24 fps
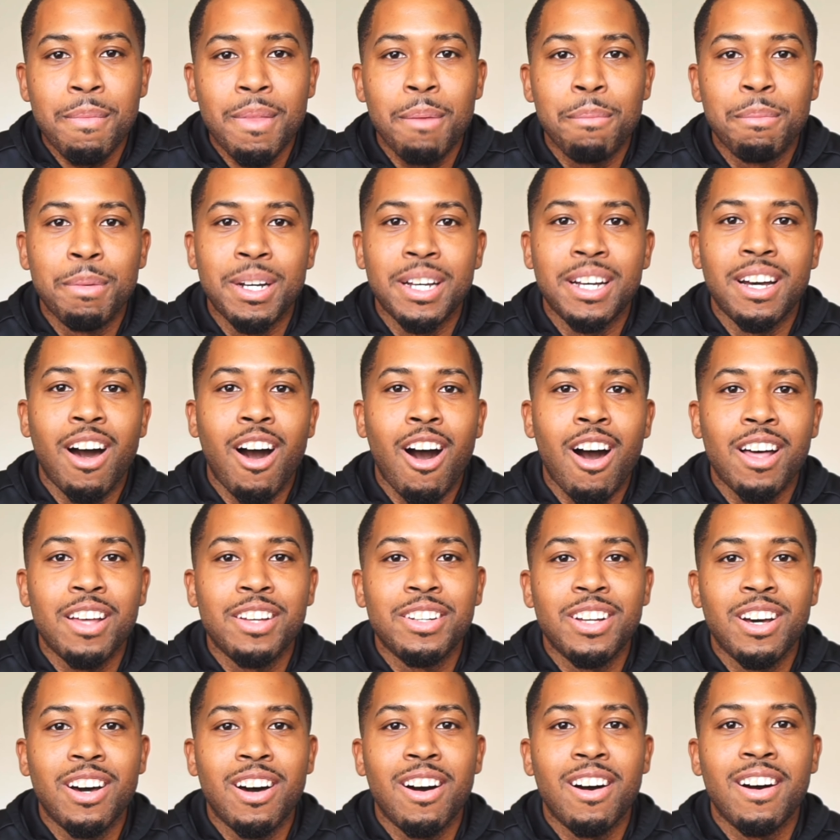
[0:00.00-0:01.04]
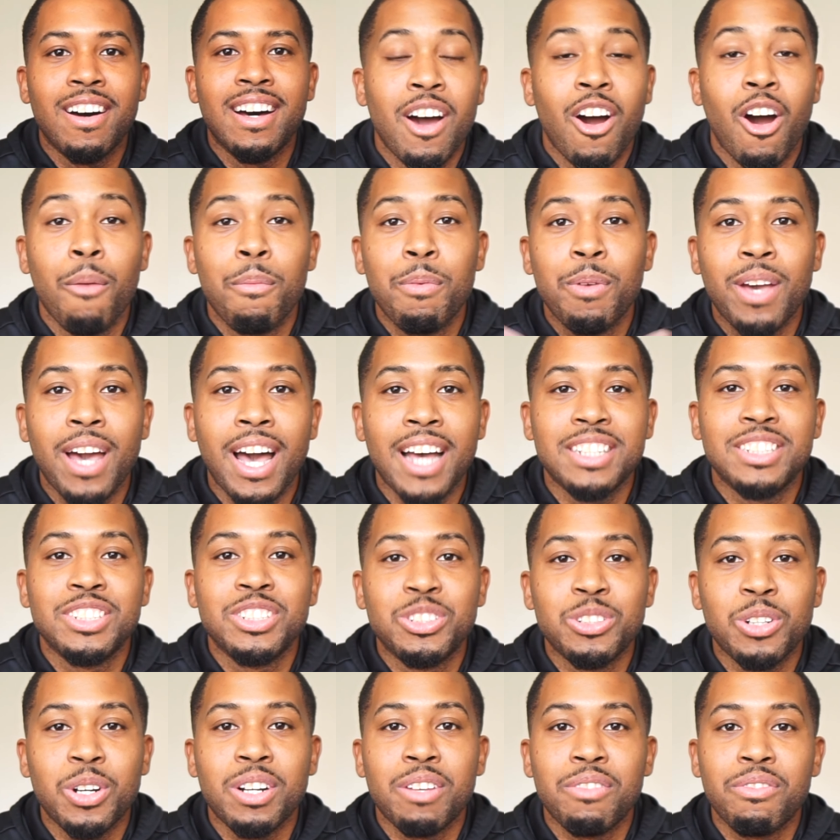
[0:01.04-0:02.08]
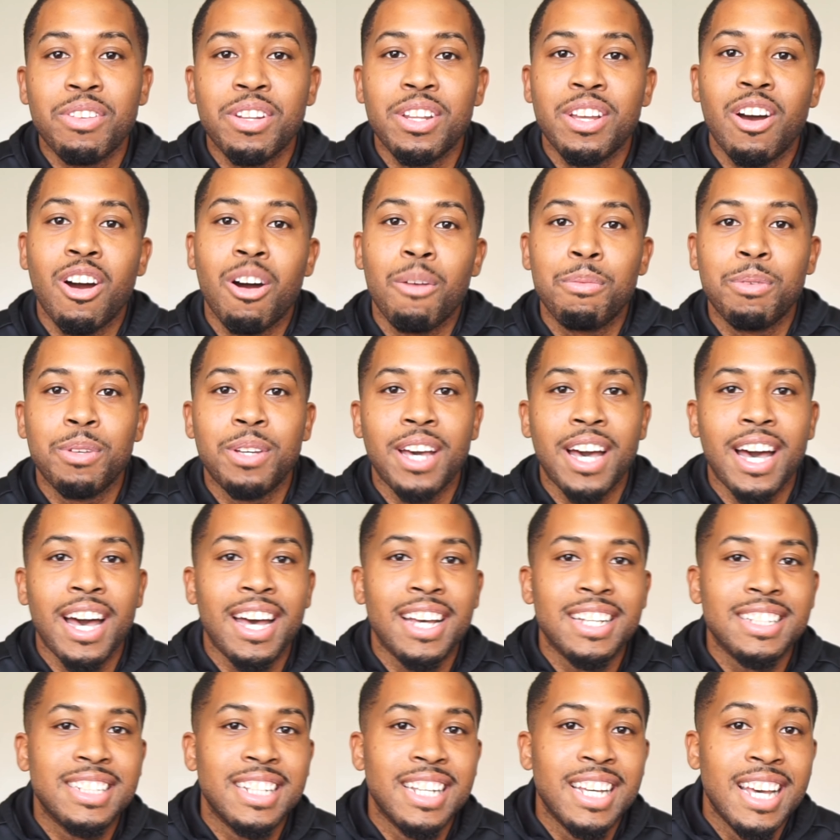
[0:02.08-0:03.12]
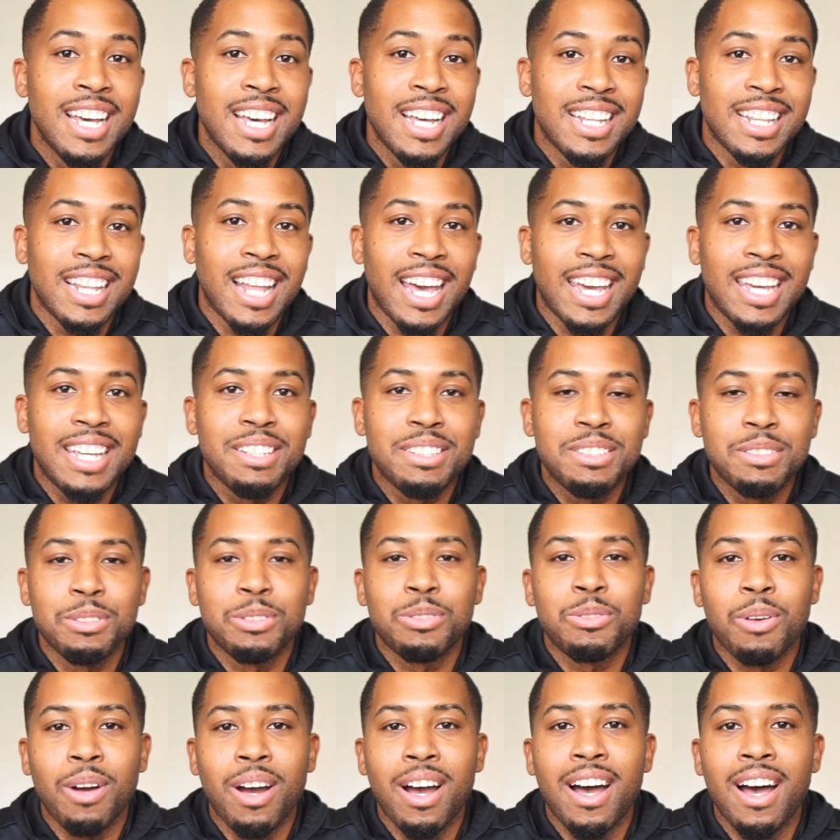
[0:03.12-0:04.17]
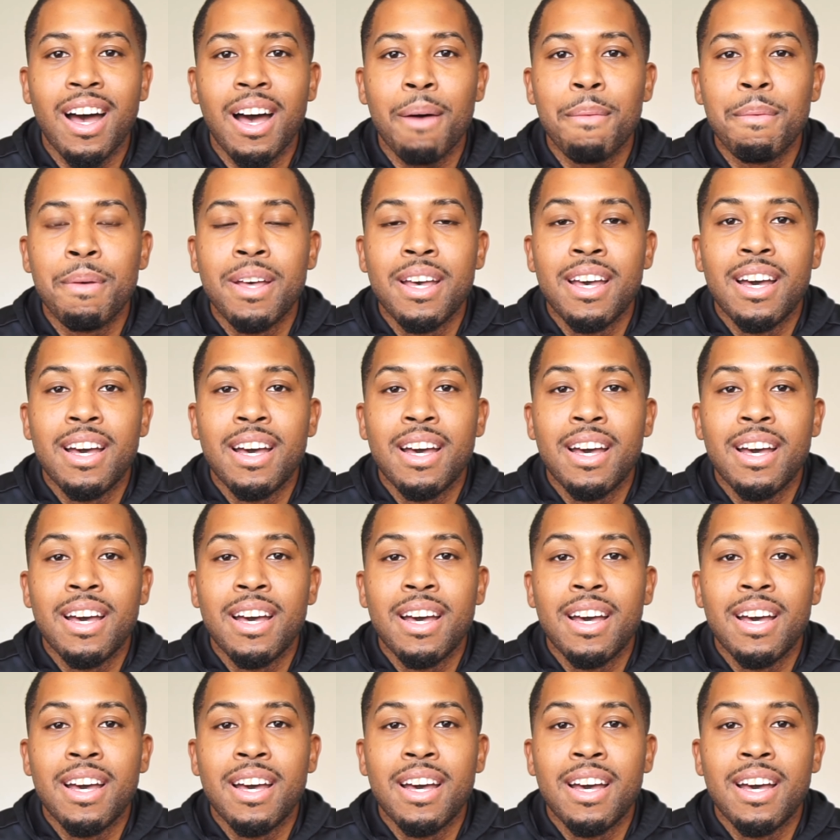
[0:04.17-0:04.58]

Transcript: But all in all, hope you guys enjoy the video. Hope you guys like and subscribe.